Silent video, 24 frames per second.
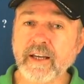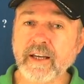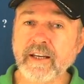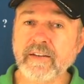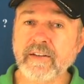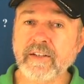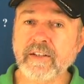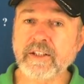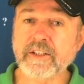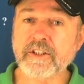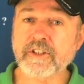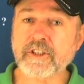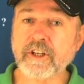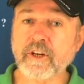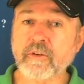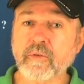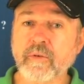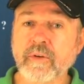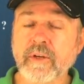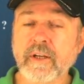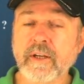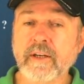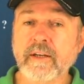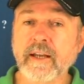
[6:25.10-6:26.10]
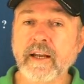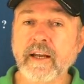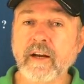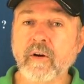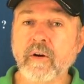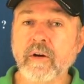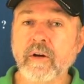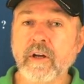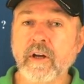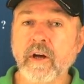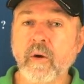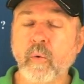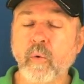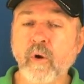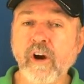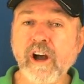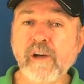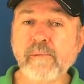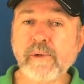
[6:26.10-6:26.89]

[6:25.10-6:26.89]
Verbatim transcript: Okay? So, now,